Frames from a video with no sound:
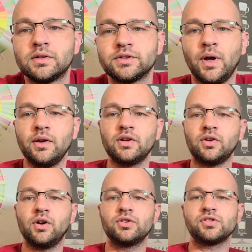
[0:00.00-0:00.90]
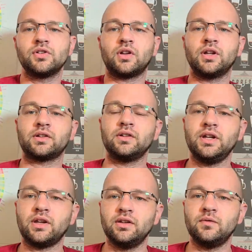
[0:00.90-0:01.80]
So I'd encourage you to click the
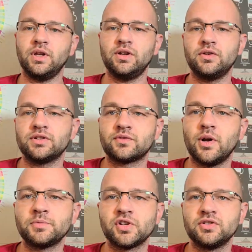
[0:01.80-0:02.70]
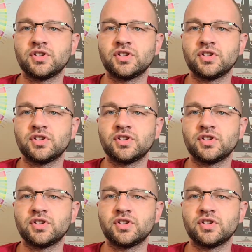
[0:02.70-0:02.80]
link in the video description.